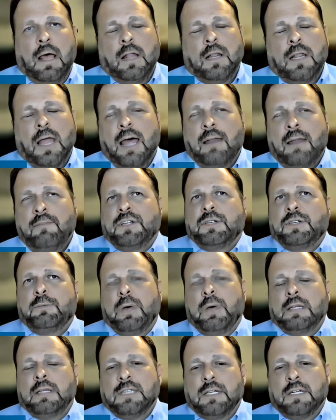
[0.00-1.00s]
A lot of it
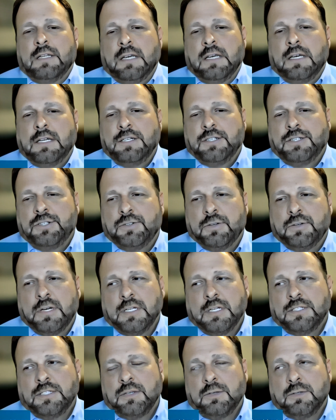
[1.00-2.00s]
depends on the industry.
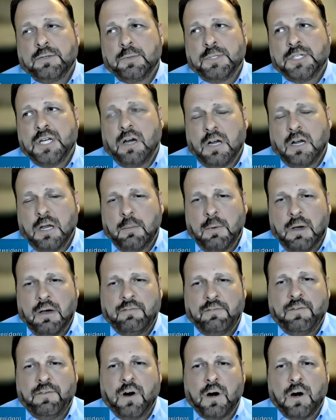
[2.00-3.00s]
And so as we talk
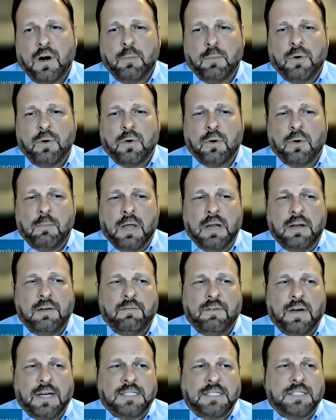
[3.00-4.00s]
about pharma or med
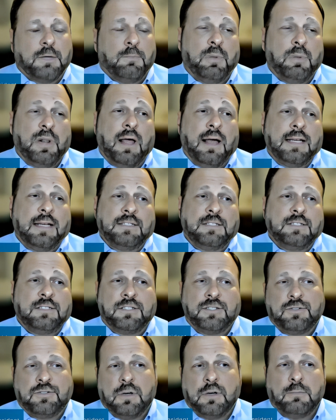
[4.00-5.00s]
device, compliance is
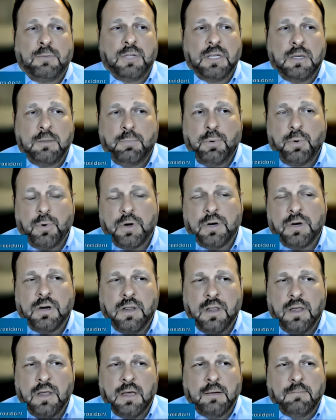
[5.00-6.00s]
extremely important to
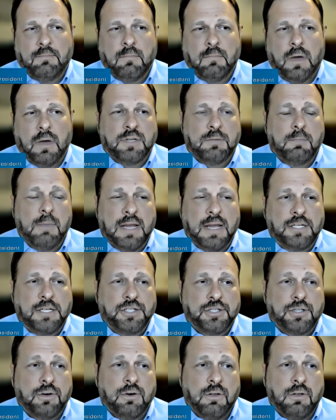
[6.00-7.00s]
them to make
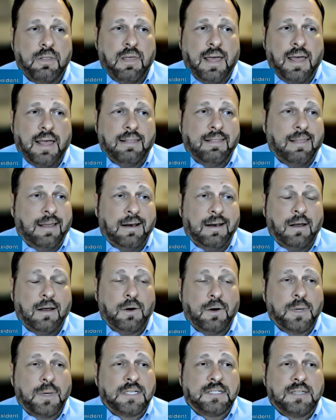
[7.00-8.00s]
sure that they
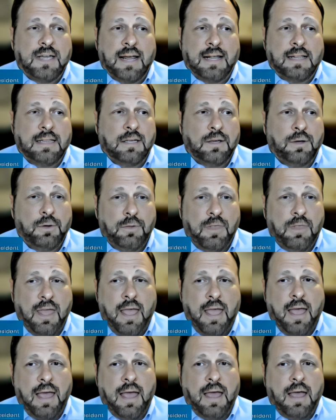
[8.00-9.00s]
know exactly who they
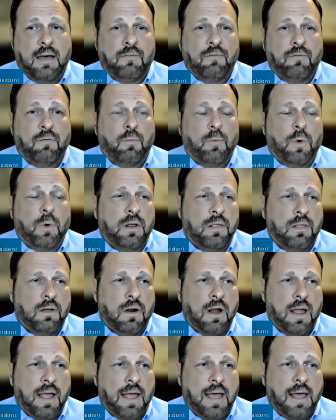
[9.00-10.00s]
have, where
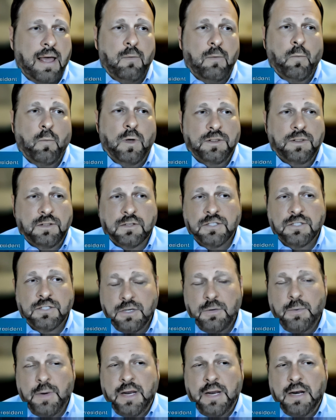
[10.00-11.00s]
they're at, what they're
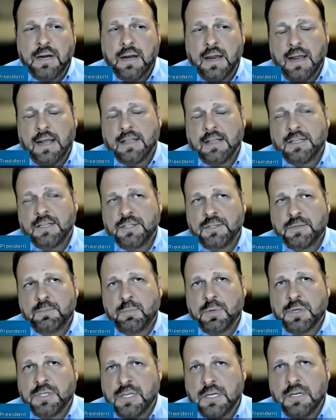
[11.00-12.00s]
doing. And this
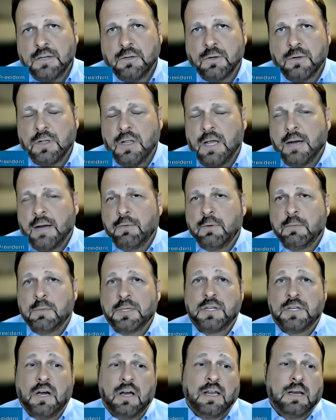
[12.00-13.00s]
particular client we've been
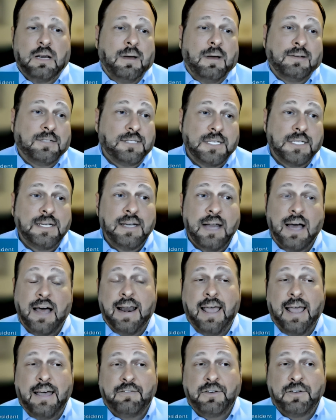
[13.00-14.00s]
talking about did not
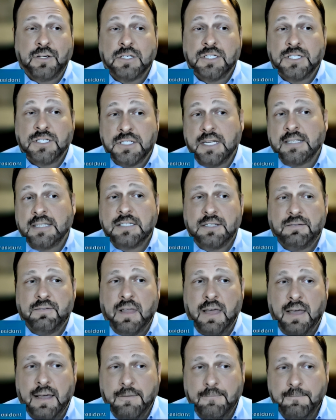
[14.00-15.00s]
have a good sense of
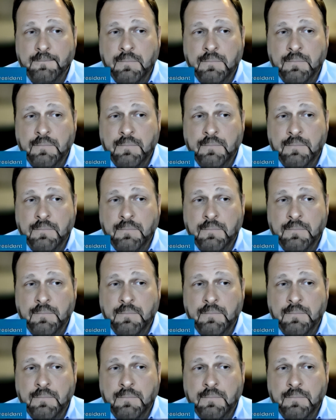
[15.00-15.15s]
that.